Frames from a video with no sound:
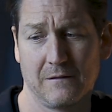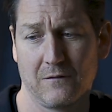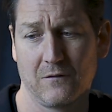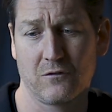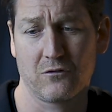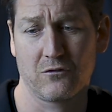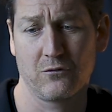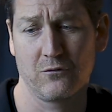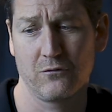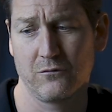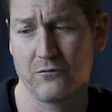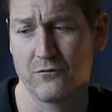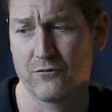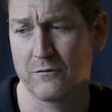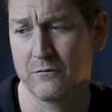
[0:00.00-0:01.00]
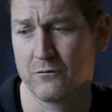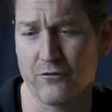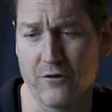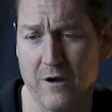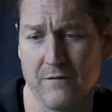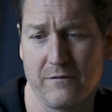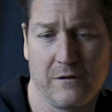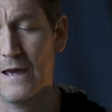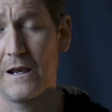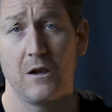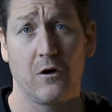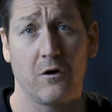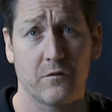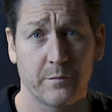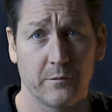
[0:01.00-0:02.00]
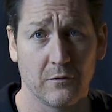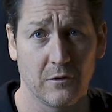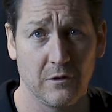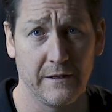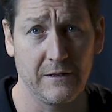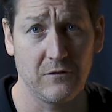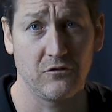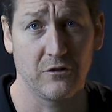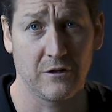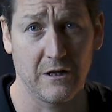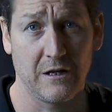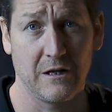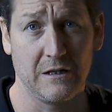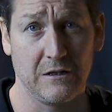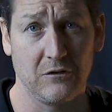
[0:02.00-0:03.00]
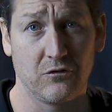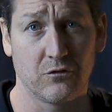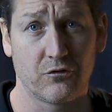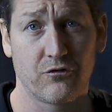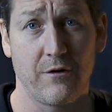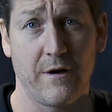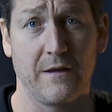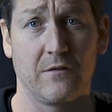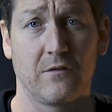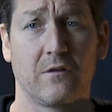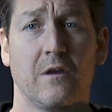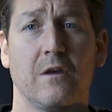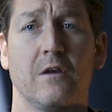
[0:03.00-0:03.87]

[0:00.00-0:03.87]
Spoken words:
screw drill driver. And last but not least, you're going to need your trace.